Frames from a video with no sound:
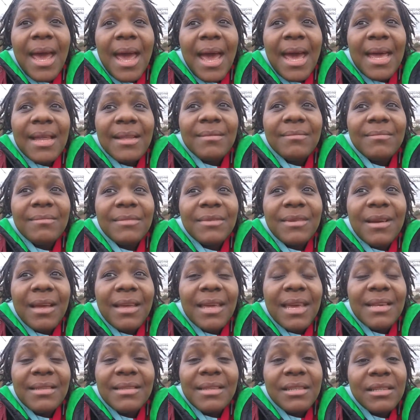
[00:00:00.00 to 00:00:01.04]
And I
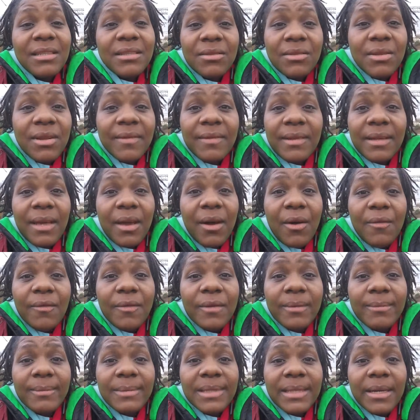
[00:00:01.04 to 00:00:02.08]
guess they're just gonna have to get over
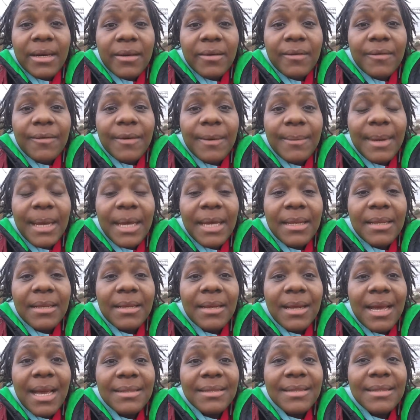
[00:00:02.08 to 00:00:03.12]
themselves. I mean,
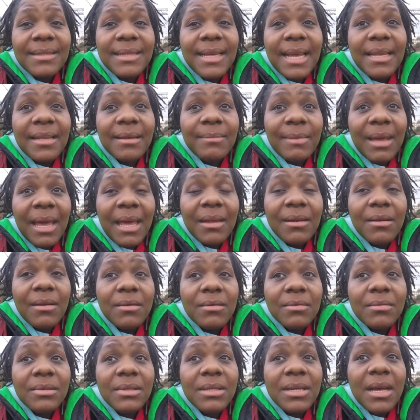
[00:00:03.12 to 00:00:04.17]
as I said, I'm getting
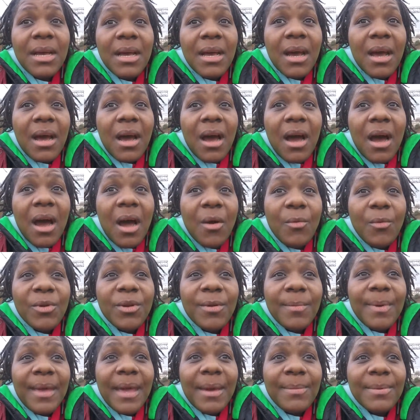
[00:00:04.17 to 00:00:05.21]
old. I
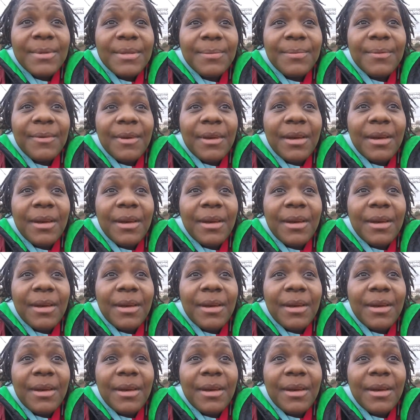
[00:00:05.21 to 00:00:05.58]
want to be able to,